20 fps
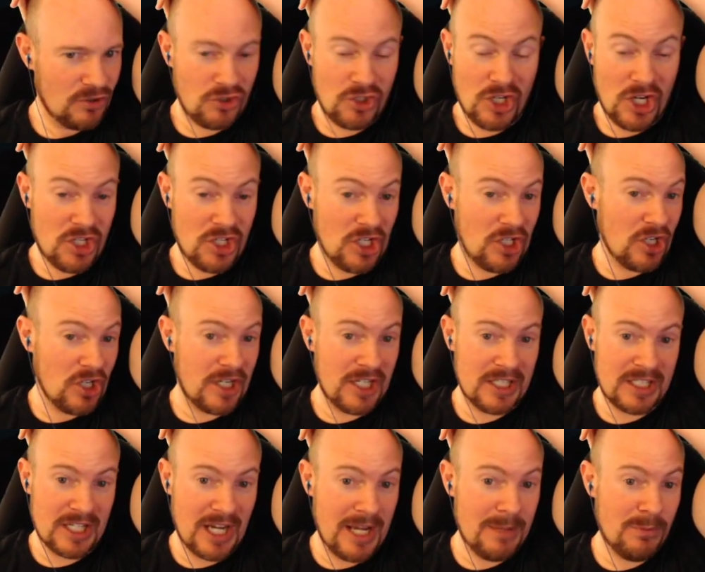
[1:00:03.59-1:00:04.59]
GG cookie
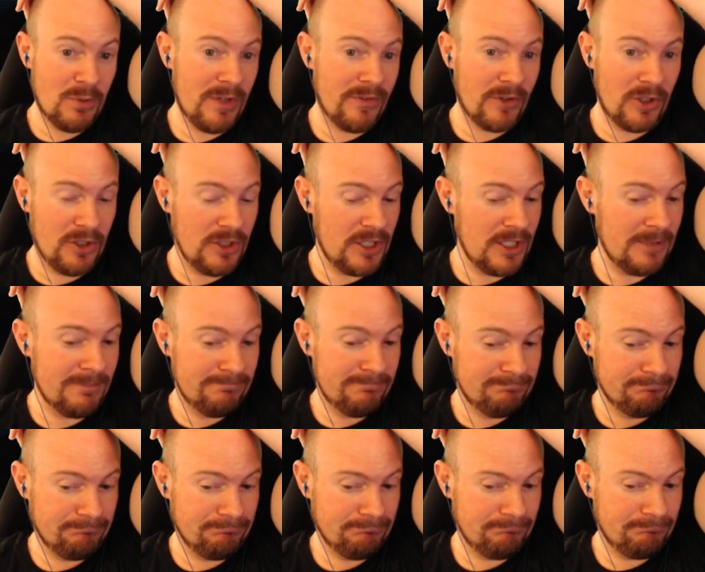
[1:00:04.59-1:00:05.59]
time. We've earned it.
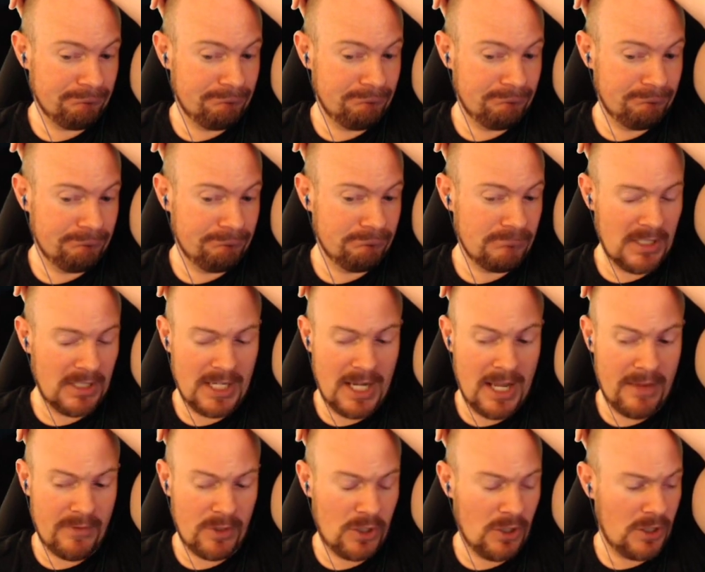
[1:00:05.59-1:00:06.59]
Am I going to
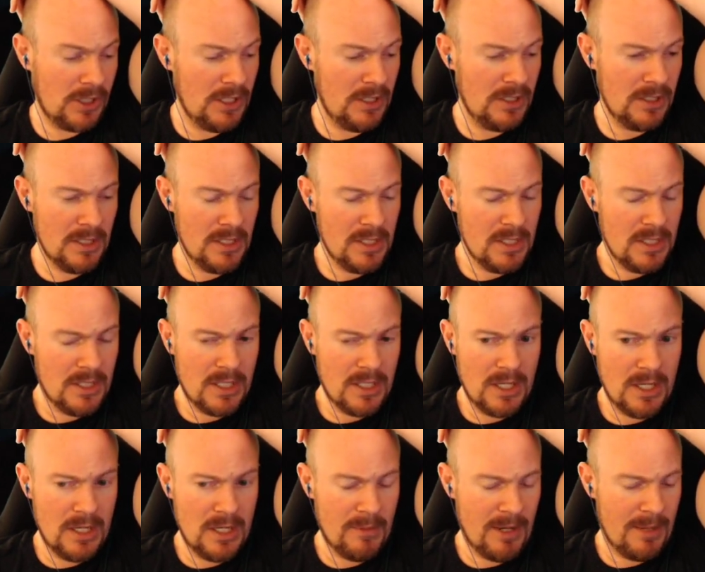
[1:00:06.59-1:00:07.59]
have a cookie?
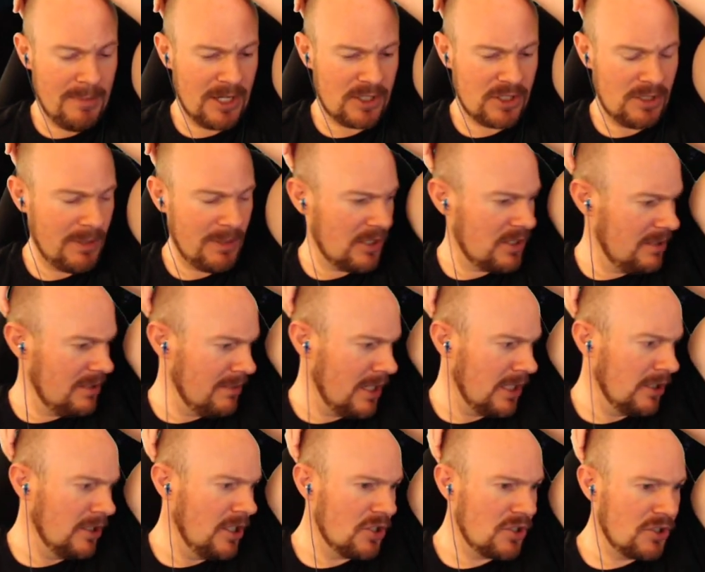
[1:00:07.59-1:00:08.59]
Um, I'm actually about to eat my
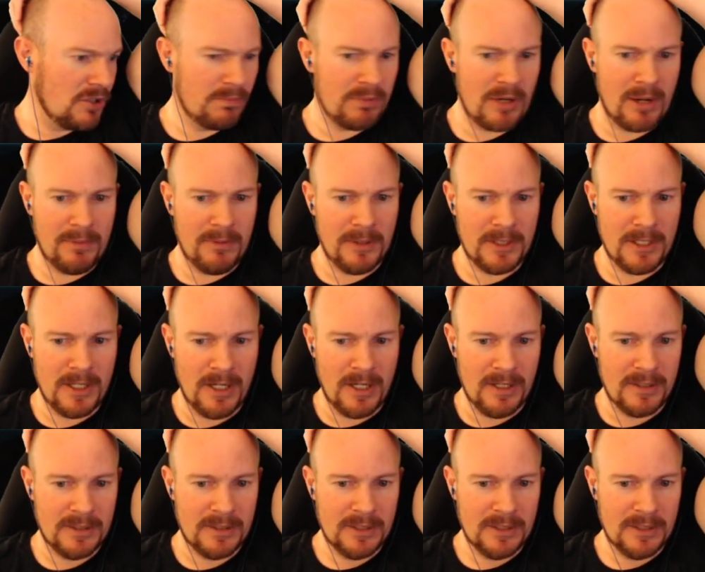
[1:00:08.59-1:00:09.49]
lunch, so probably not.